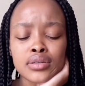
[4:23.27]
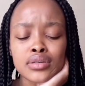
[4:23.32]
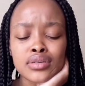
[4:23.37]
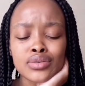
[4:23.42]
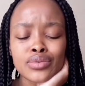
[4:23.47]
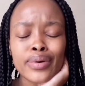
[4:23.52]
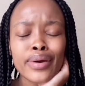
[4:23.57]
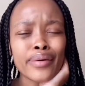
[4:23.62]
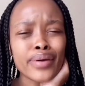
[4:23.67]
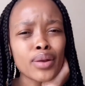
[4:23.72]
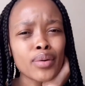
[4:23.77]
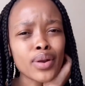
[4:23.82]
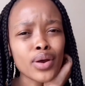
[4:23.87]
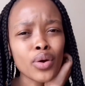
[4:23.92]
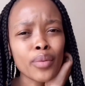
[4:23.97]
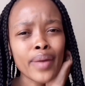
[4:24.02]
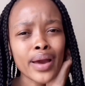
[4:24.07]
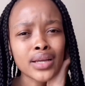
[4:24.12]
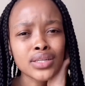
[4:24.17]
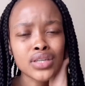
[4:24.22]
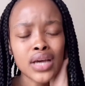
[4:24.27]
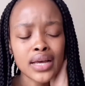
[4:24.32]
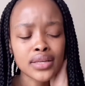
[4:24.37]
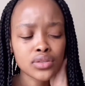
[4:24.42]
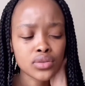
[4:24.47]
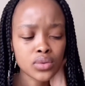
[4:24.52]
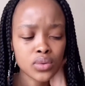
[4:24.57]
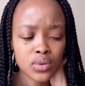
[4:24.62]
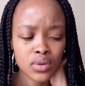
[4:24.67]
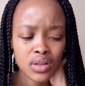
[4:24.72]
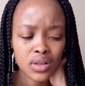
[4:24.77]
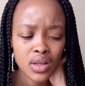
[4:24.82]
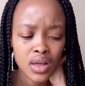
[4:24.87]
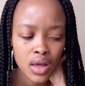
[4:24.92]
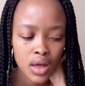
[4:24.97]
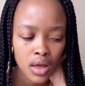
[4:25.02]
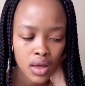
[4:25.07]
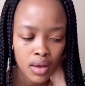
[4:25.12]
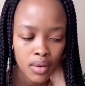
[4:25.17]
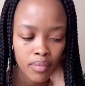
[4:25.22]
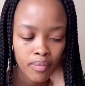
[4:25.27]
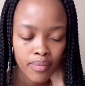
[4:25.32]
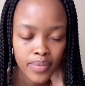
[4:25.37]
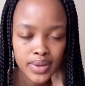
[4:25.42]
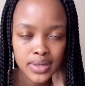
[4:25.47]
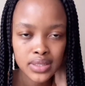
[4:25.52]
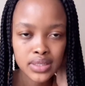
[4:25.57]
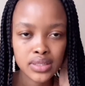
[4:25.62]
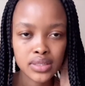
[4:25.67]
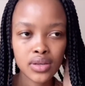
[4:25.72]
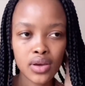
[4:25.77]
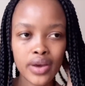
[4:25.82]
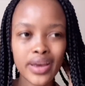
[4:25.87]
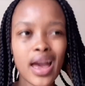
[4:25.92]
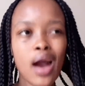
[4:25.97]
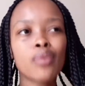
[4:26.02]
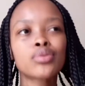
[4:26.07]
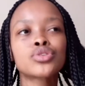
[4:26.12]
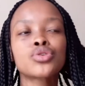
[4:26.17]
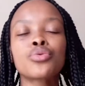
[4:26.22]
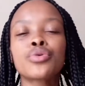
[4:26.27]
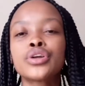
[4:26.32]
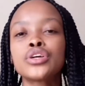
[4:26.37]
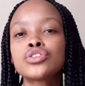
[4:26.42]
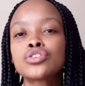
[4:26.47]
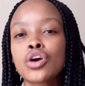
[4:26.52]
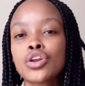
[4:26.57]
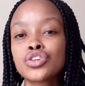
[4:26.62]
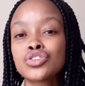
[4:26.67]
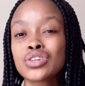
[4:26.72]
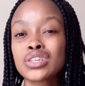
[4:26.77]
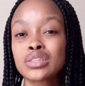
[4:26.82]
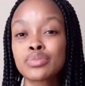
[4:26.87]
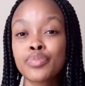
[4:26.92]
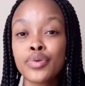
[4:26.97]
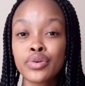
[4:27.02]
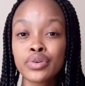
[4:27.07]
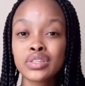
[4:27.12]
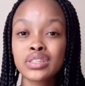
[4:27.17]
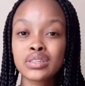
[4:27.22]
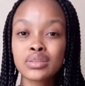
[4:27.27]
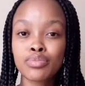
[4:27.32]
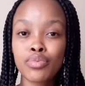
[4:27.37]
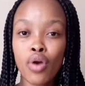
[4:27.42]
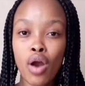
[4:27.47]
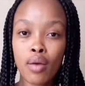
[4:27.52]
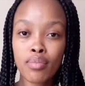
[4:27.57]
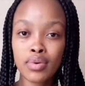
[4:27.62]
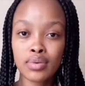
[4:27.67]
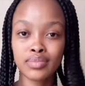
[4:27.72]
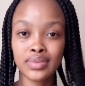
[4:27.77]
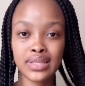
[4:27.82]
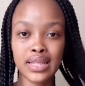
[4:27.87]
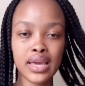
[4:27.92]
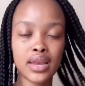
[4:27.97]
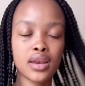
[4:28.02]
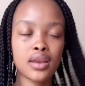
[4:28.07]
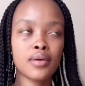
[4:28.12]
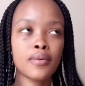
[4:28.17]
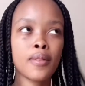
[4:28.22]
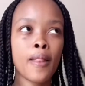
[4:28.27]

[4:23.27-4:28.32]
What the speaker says: Do I really want to go back to high school? But okay, I was already starting to experience problems then.